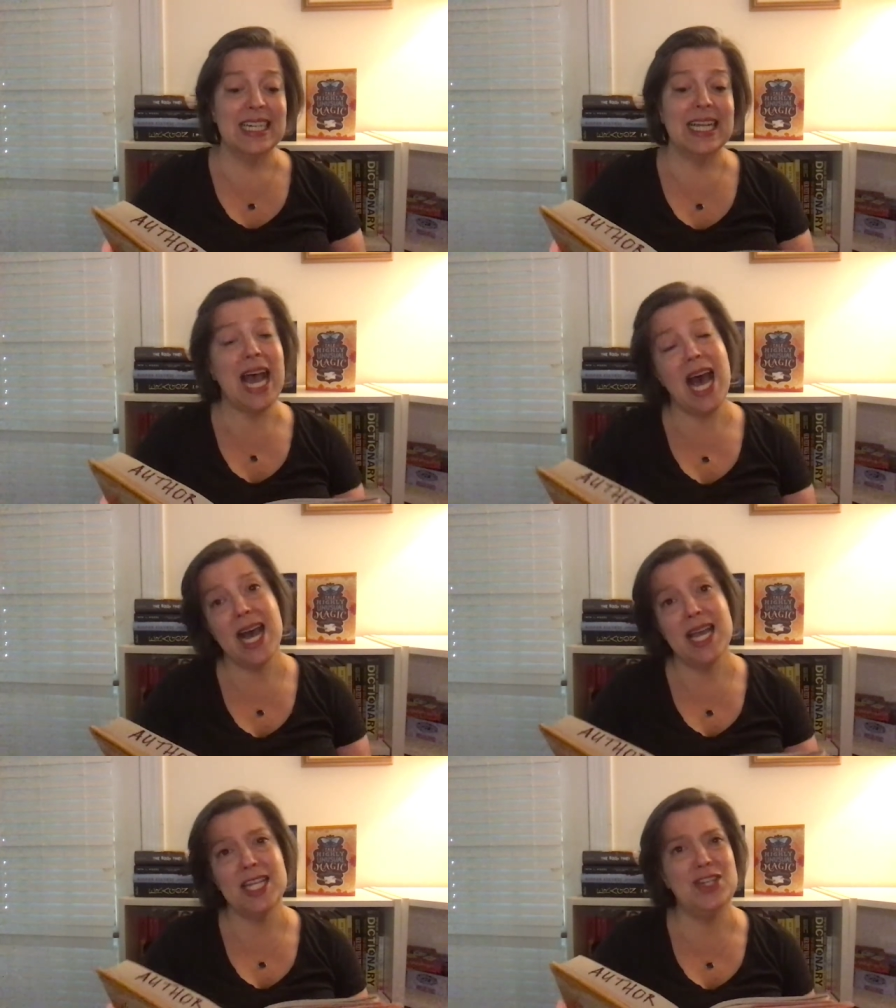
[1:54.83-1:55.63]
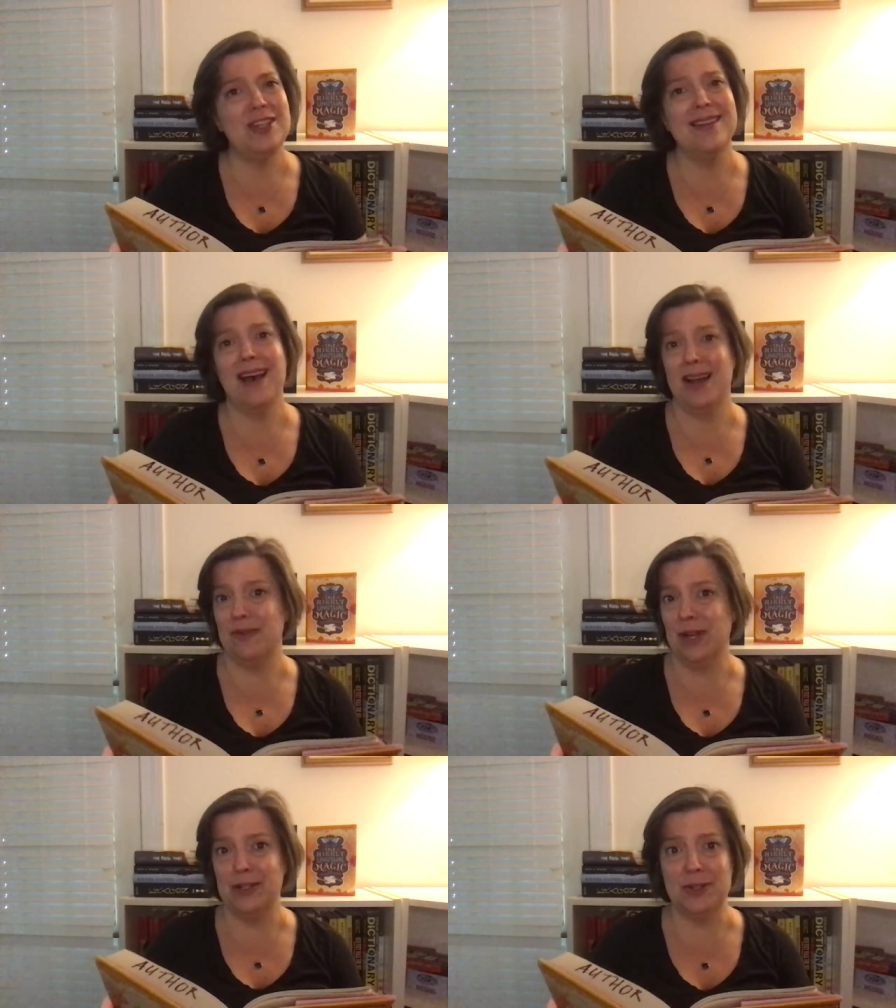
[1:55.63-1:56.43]
Kai should not
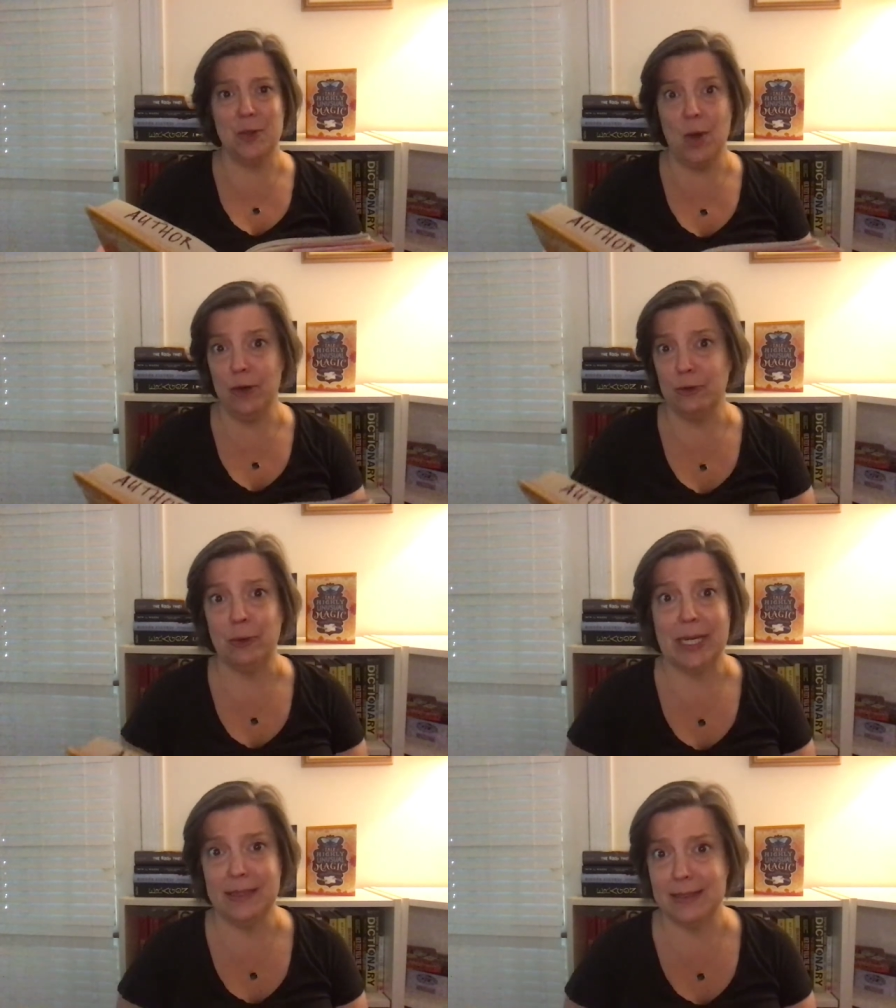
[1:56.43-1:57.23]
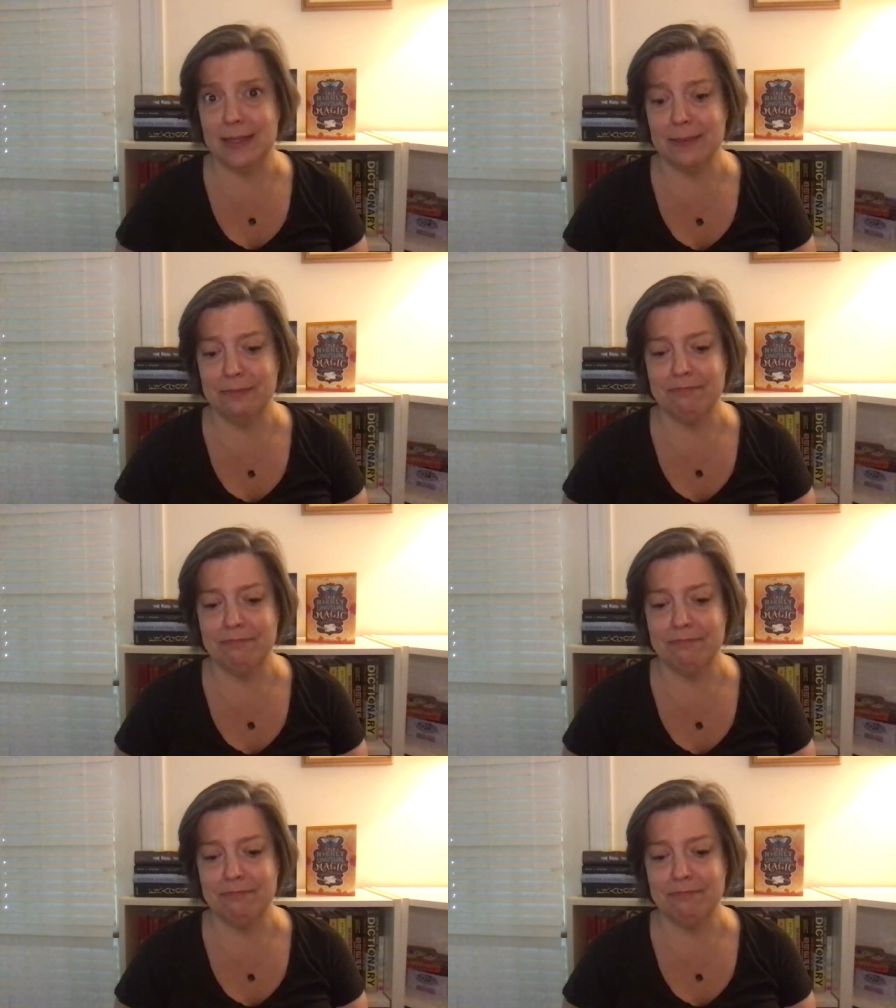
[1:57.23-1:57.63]
have gone to the Walgreens.